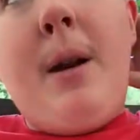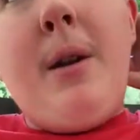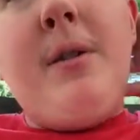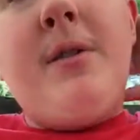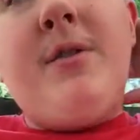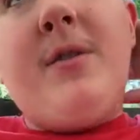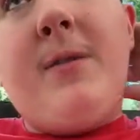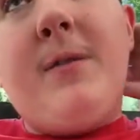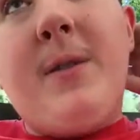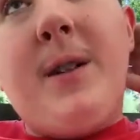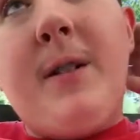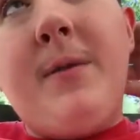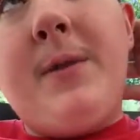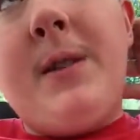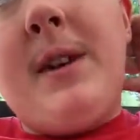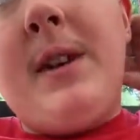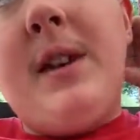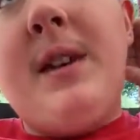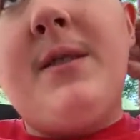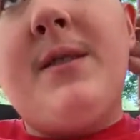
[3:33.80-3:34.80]
parents of, of
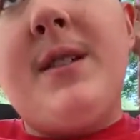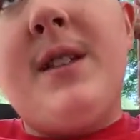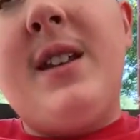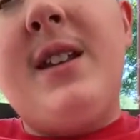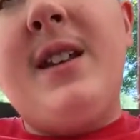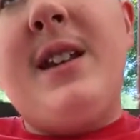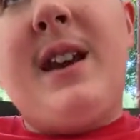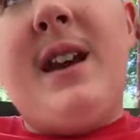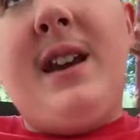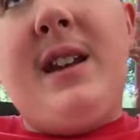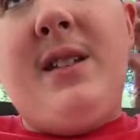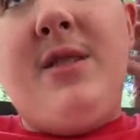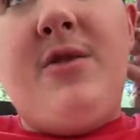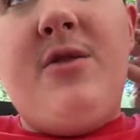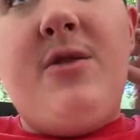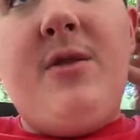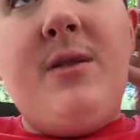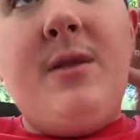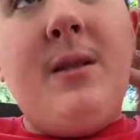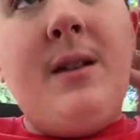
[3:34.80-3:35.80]
kids in any
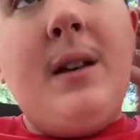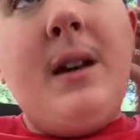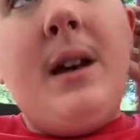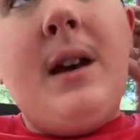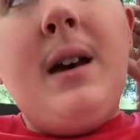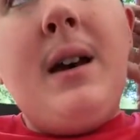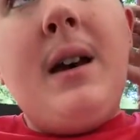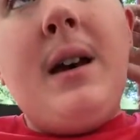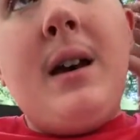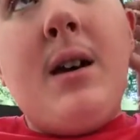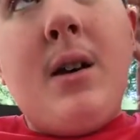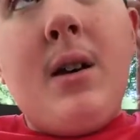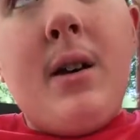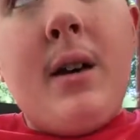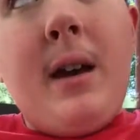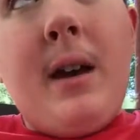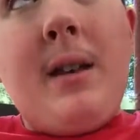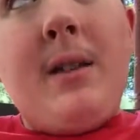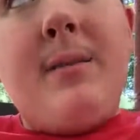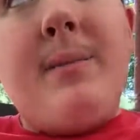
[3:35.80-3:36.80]
age,
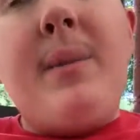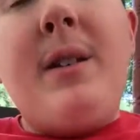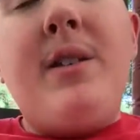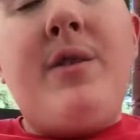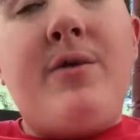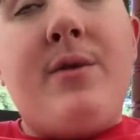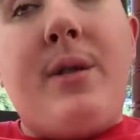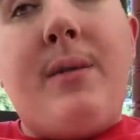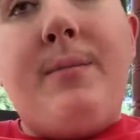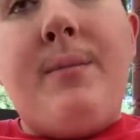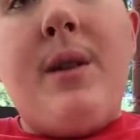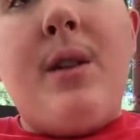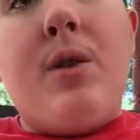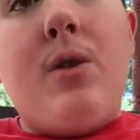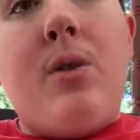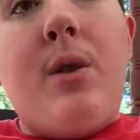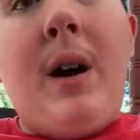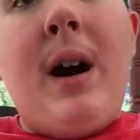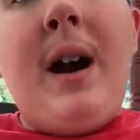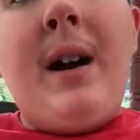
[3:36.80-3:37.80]
elementary,
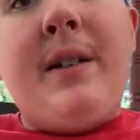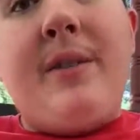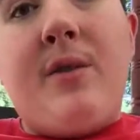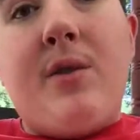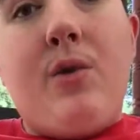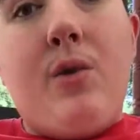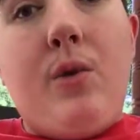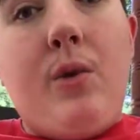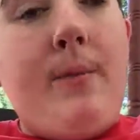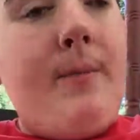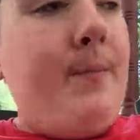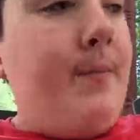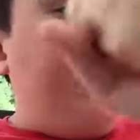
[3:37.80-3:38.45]
middle, high school.